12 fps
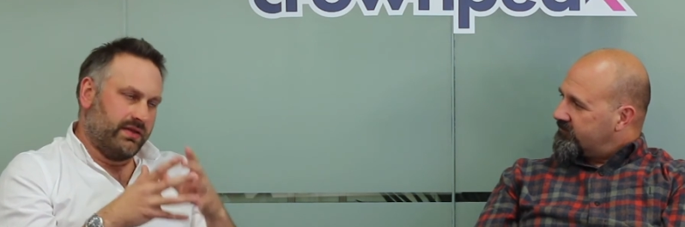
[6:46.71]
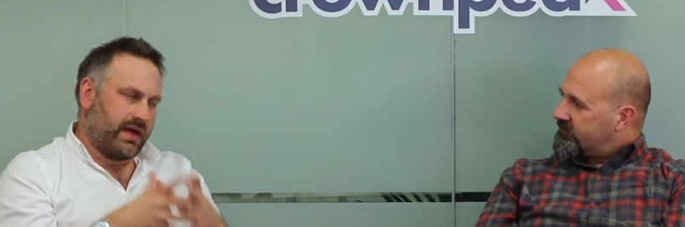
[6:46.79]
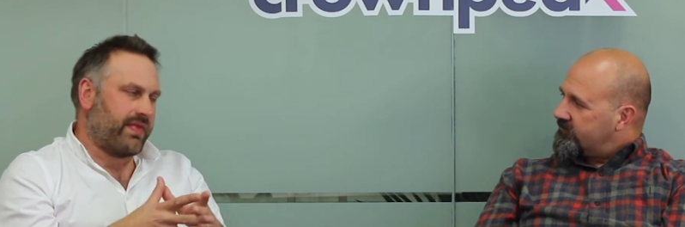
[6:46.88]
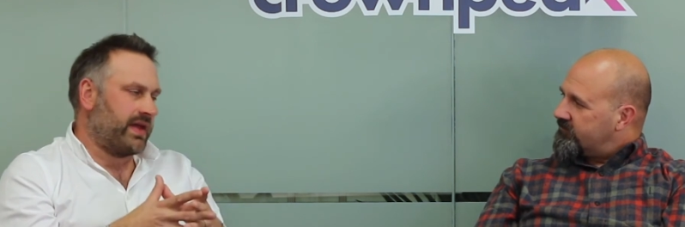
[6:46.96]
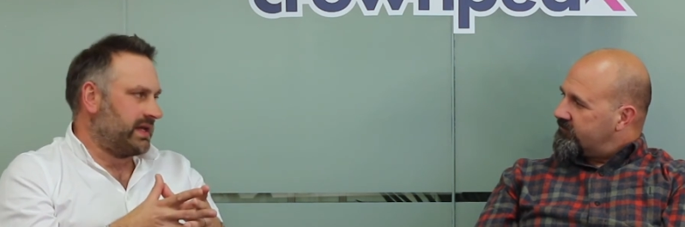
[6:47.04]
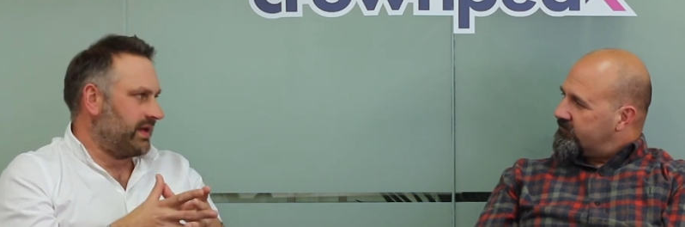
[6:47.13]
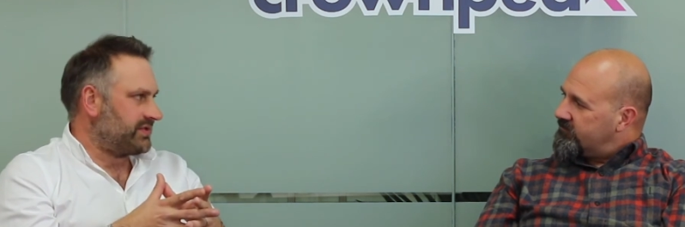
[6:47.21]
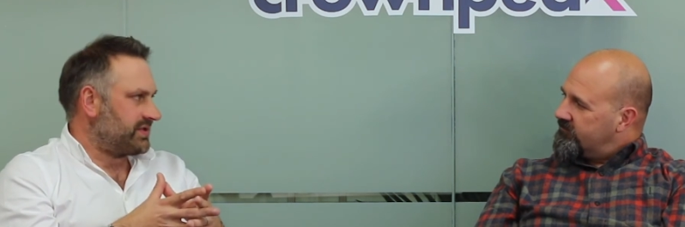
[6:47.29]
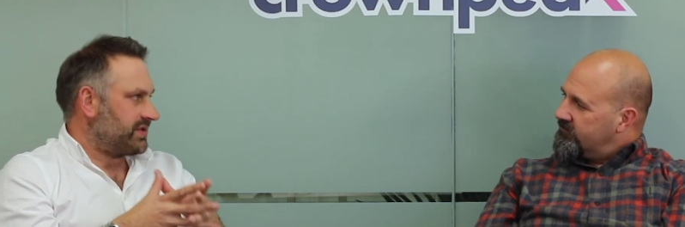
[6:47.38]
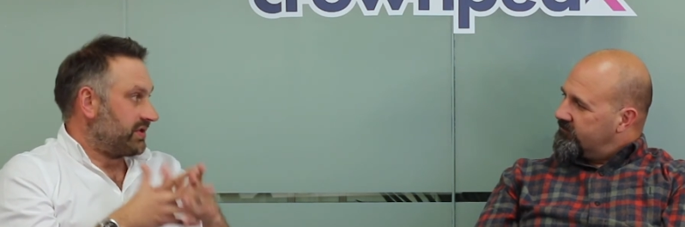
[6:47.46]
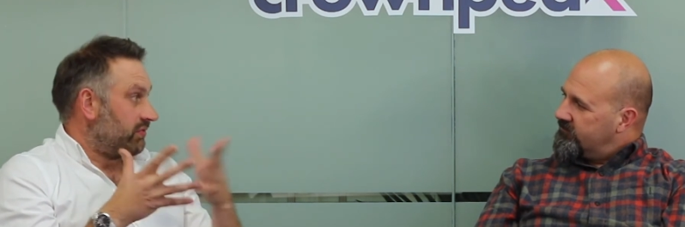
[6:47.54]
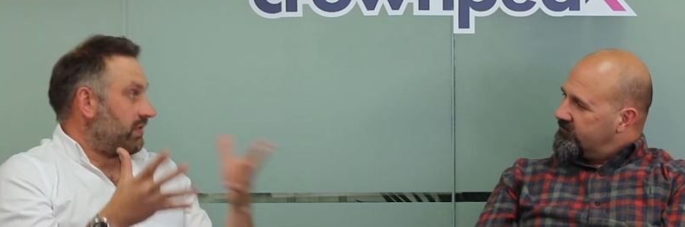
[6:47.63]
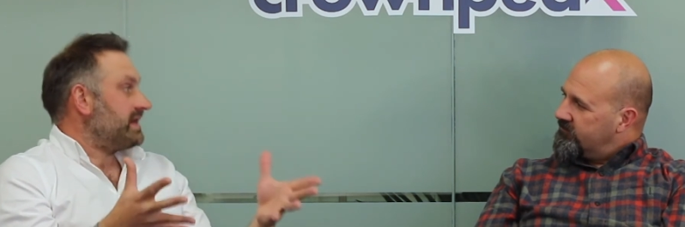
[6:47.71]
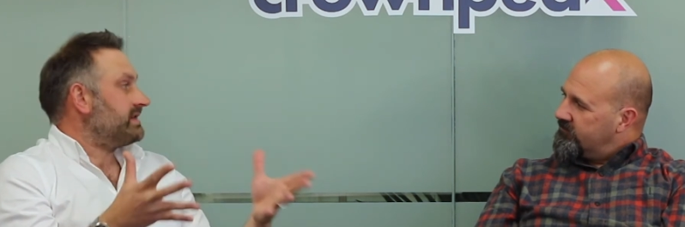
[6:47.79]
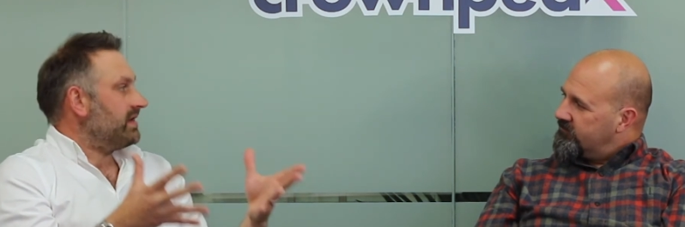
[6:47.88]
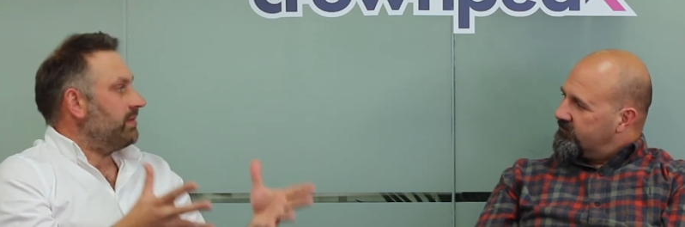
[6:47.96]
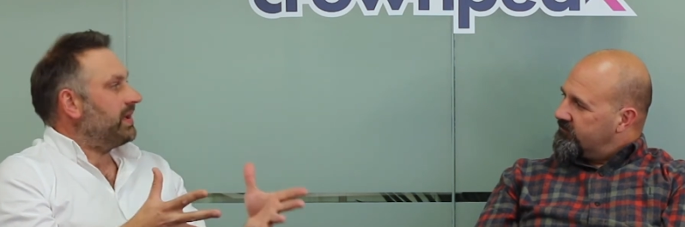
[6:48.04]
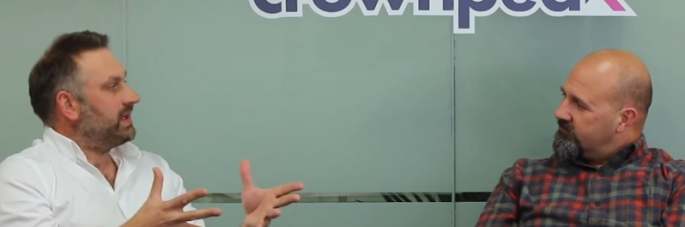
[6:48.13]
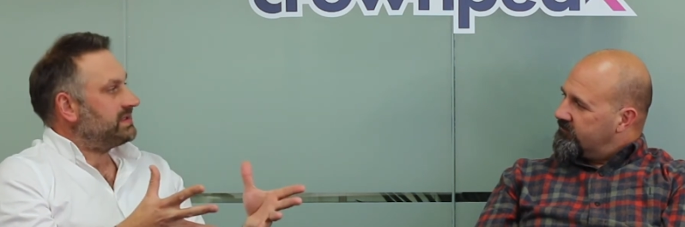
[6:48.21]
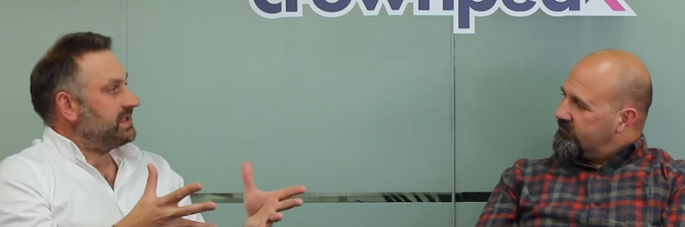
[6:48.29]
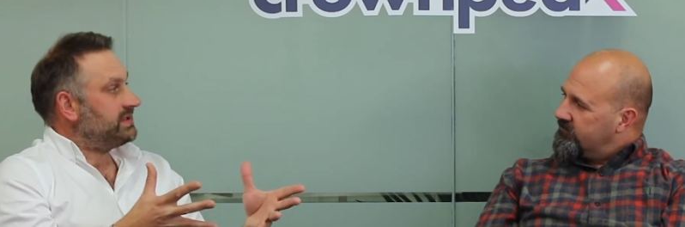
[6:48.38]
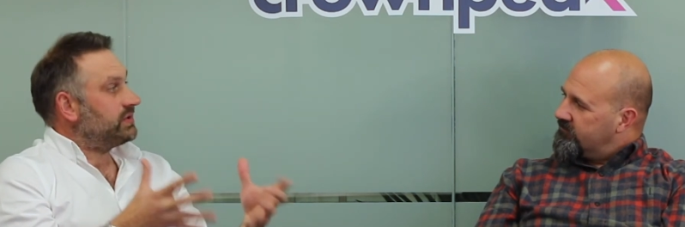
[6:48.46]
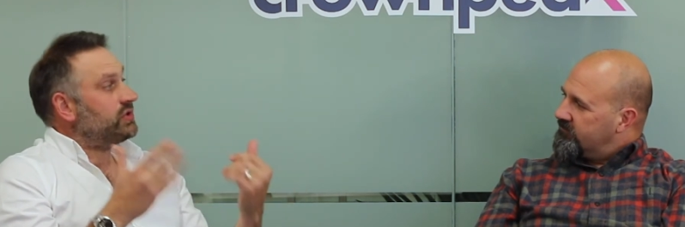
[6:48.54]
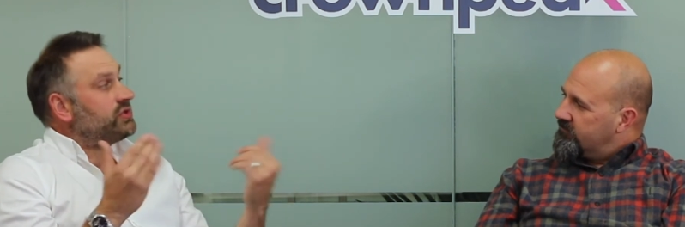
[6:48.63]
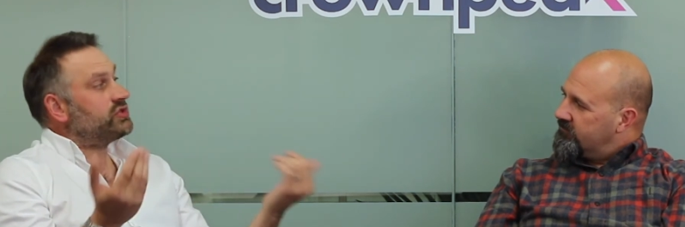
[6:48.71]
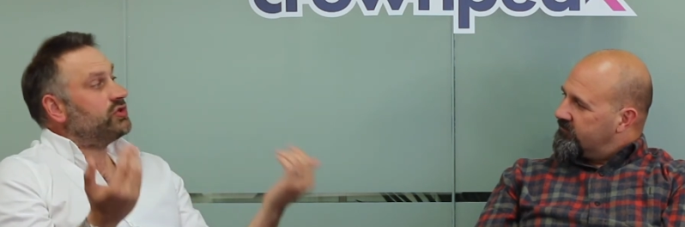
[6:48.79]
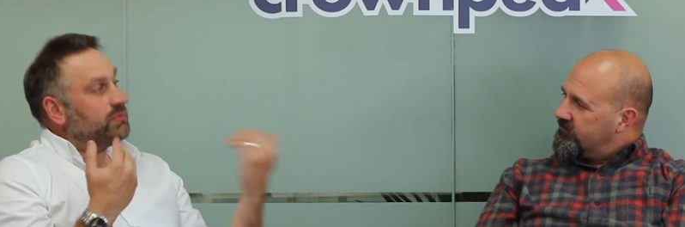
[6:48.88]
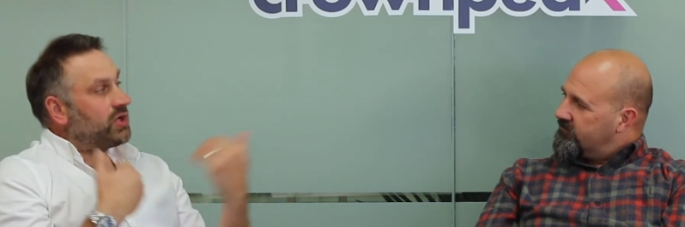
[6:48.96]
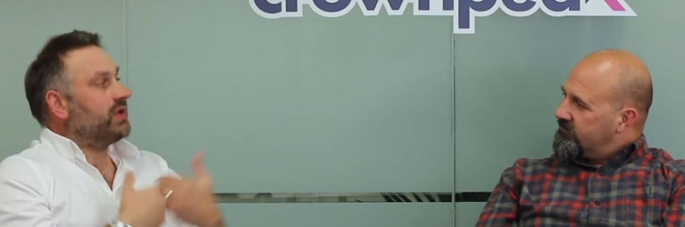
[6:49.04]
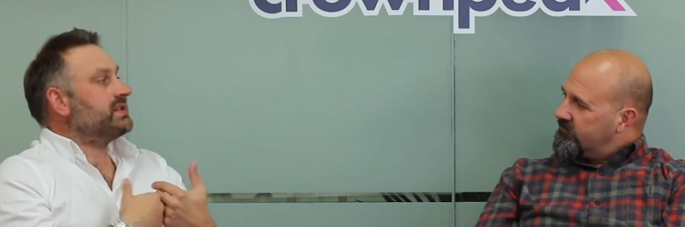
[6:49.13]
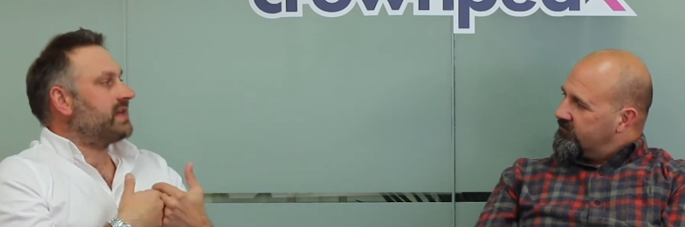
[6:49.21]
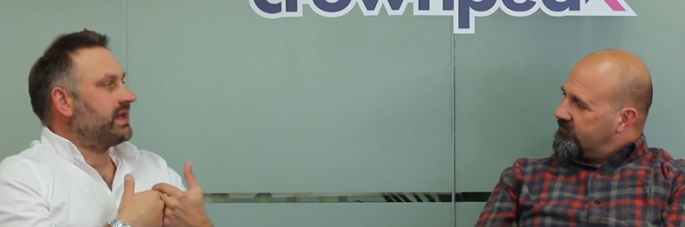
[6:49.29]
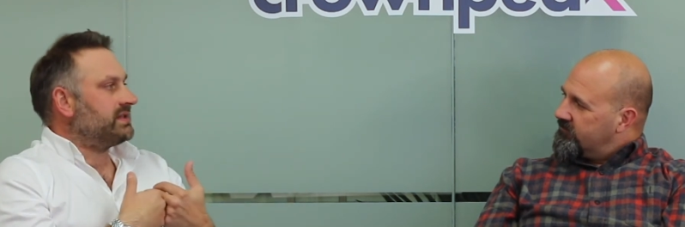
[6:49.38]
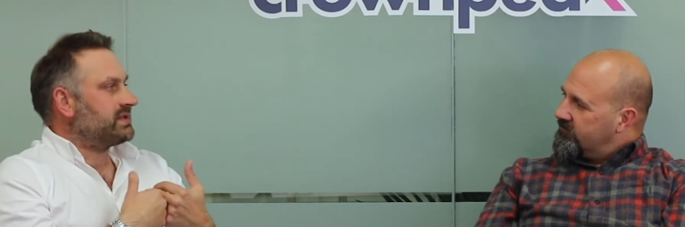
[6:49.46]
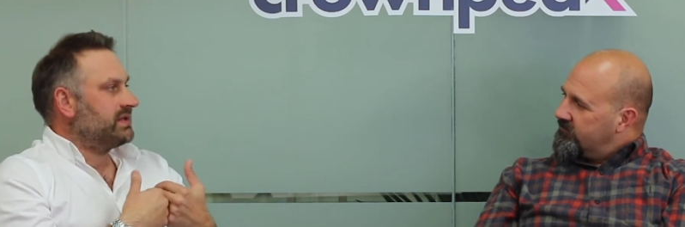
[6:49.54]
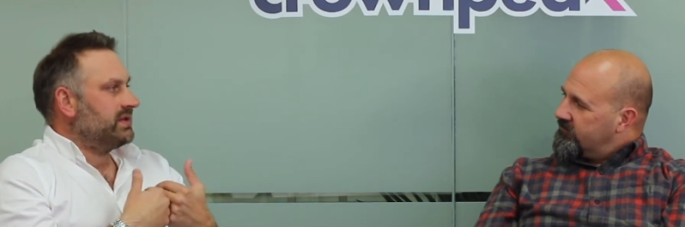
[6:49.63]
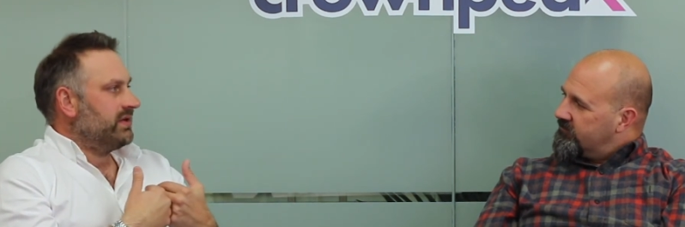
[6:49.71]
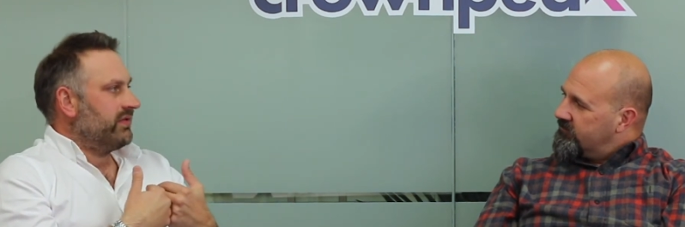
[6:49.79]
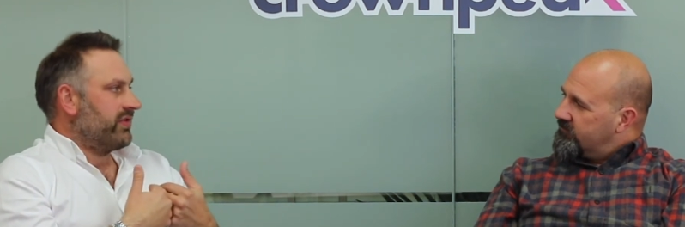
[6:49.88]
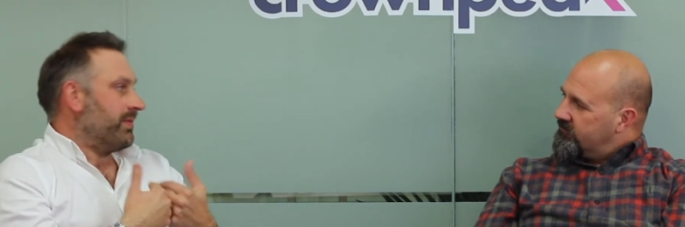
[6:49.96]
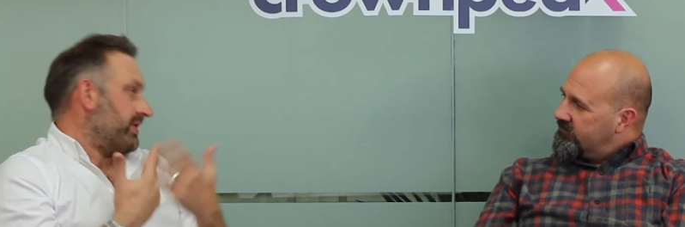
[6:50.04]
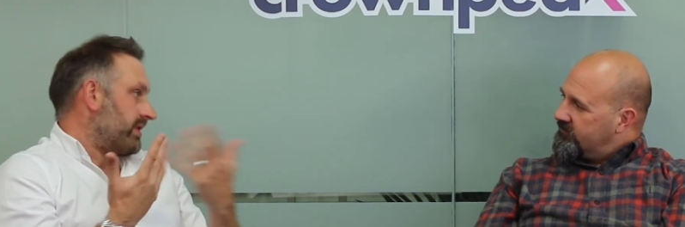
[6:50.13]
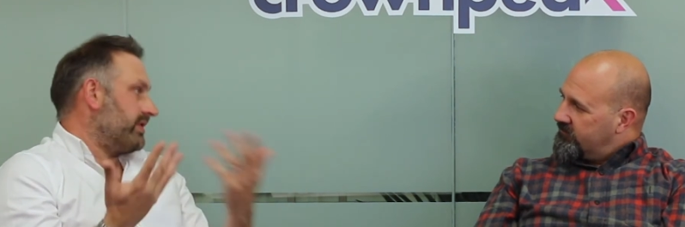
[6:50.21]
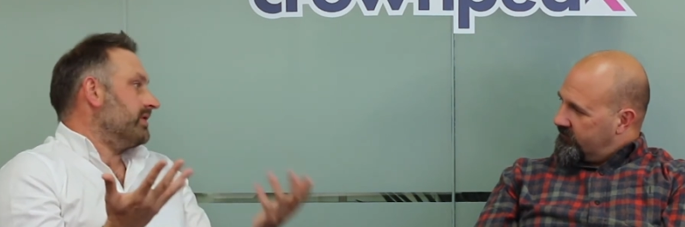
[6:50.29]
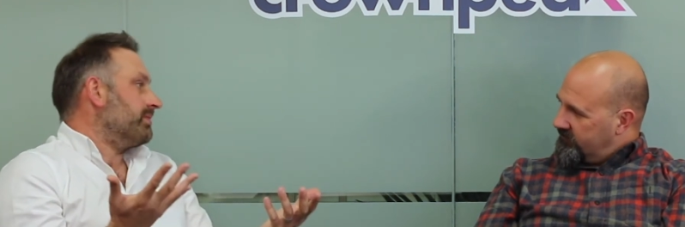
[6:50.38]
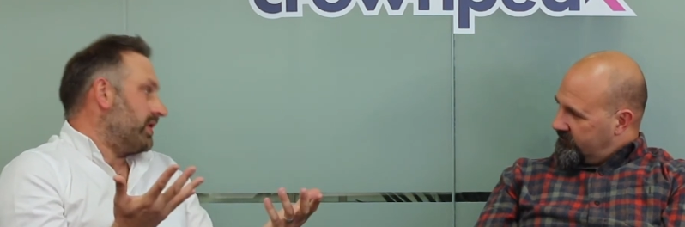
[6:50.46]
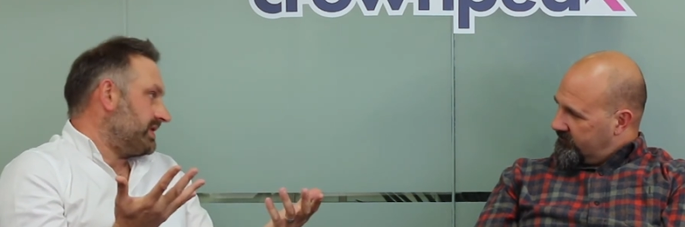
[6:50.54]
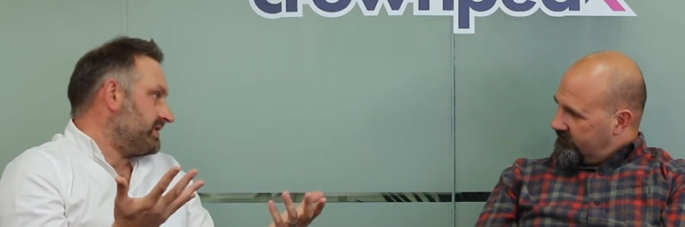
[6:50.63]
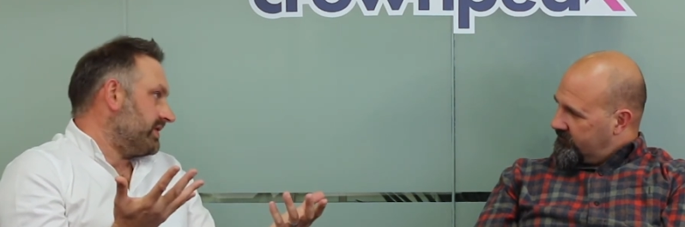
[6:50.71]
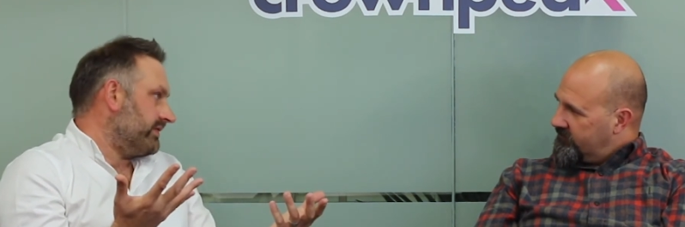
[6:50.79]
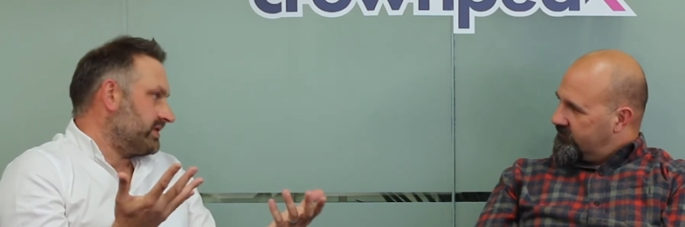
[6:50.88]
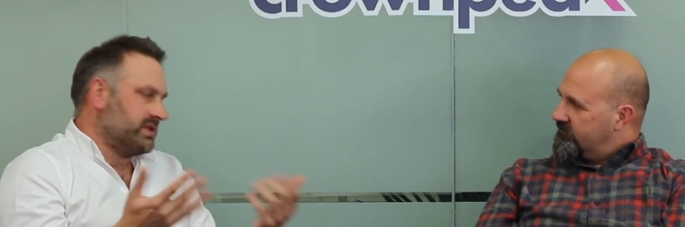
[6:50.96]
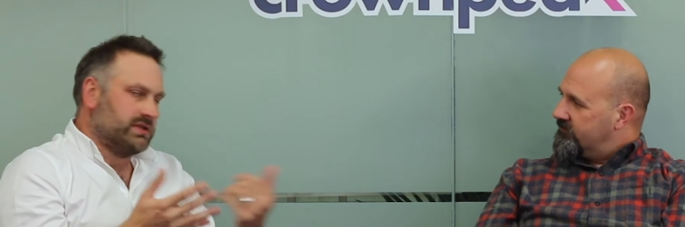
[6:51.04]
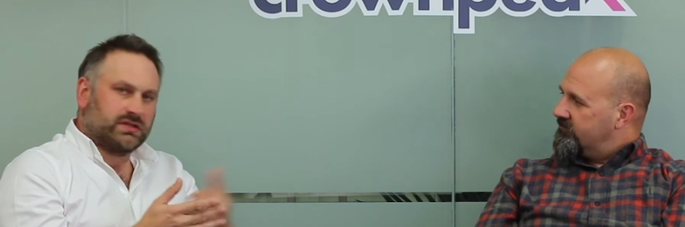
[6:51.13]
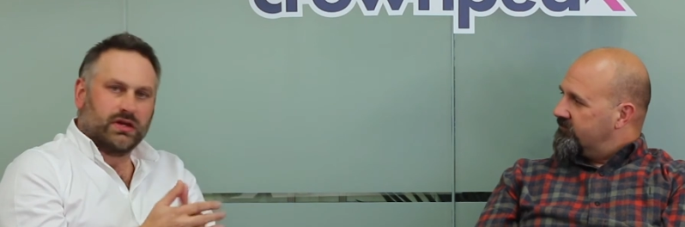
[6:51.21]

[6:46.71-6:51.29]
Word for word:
Speaker 1: that then gives us a greater ability to consume content from other third-party services.